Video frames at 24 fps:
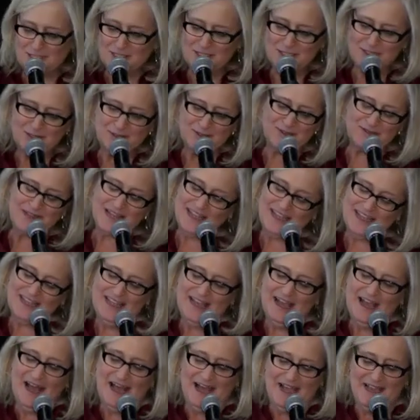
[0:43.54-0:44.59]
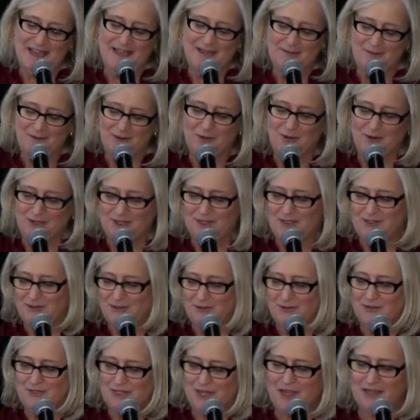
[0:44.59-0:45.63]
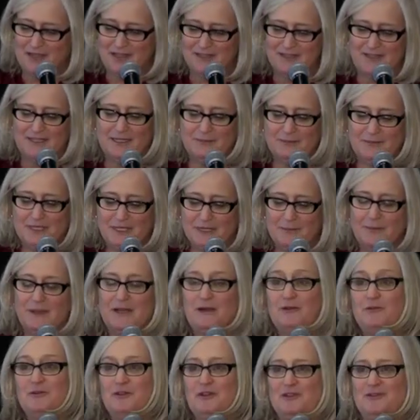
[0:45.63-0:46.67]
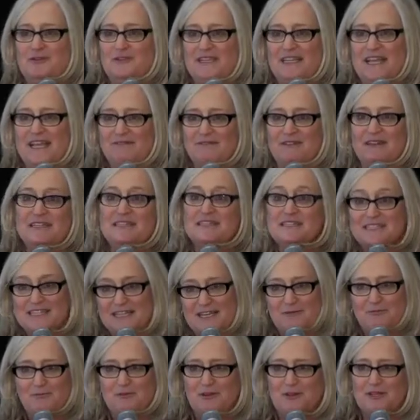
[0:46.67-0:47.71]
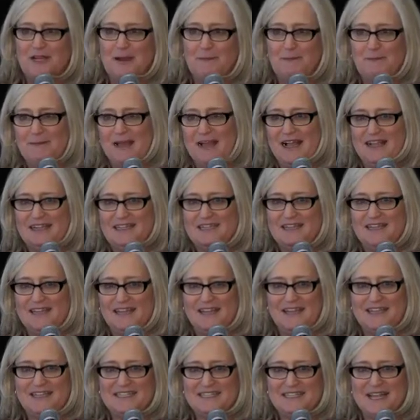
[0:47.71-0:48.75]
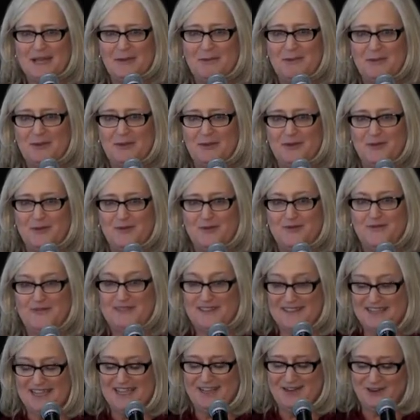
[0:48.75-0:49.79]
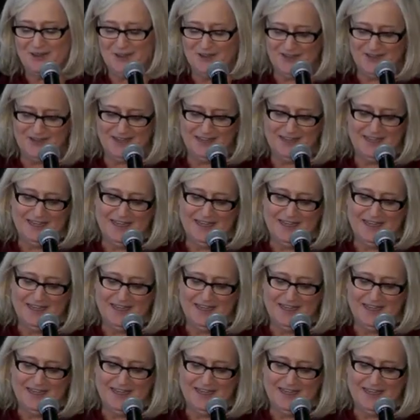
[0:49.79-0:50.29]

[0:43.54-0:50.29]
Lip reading: So I am going to talk a little bit about using evidence, and we'll come back to that example later.